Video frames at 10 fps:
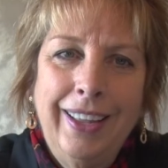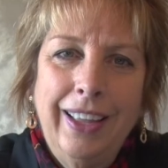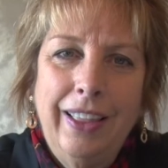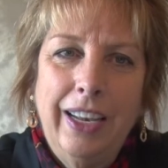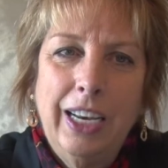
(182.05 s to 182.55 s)

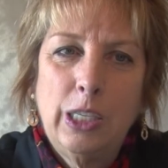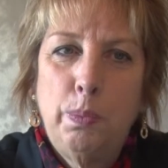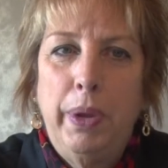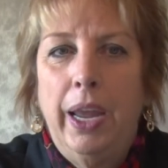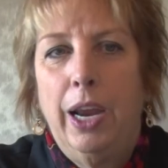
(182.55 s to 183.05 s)
And the next
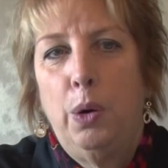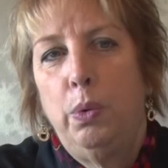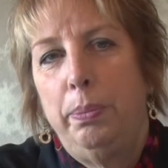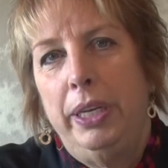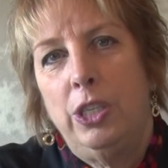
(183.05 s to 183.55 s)
pair
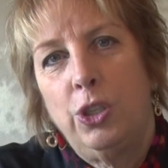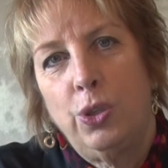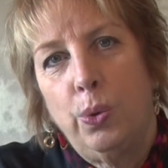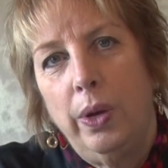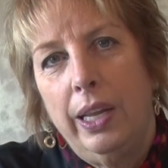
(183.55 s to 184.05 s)
will be
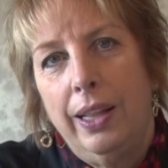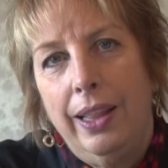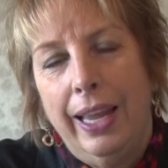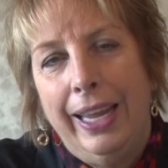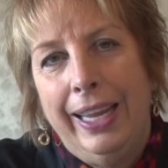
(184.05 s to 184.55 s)

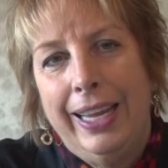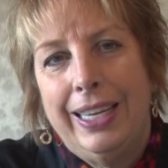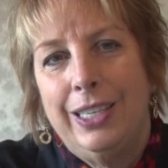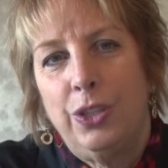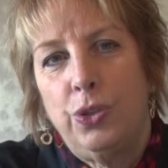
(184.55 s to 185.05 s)
soil
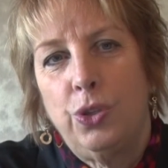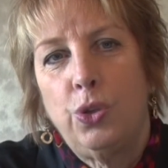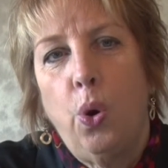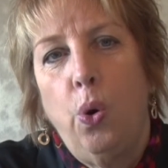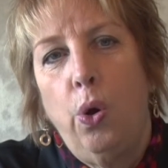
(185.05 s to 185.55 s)
and
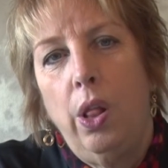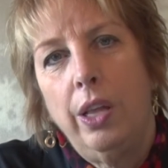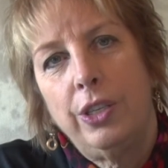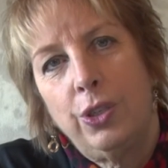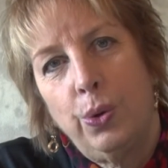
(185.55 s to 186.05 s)
soul.
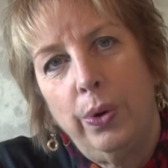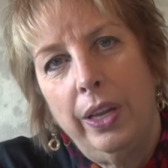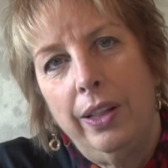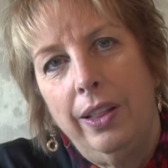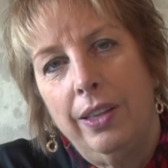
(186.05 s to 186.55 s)

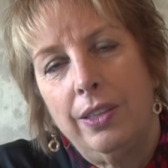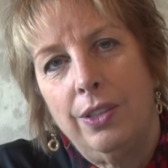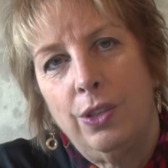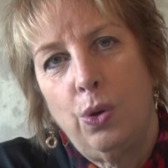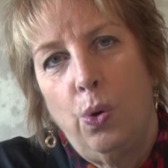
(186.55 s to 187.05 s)
Soil,
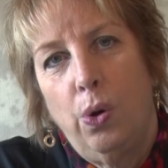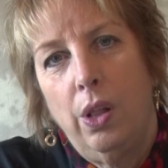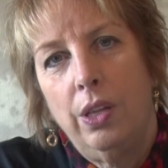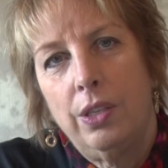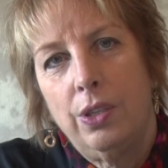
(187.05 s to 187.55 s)

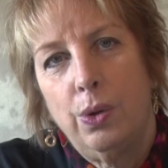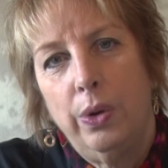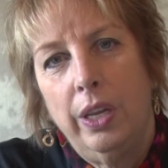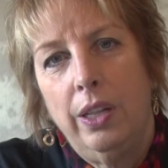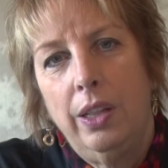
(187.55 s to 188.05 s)
soul.
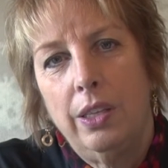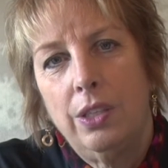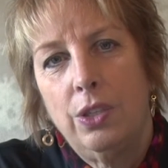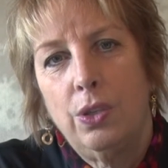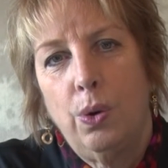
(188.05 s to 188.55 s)
Soil,
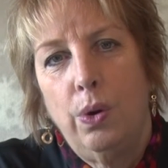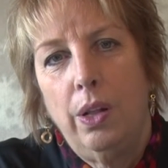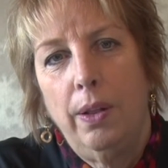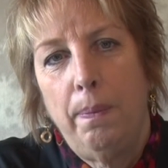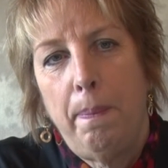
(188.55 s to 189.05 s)
soul.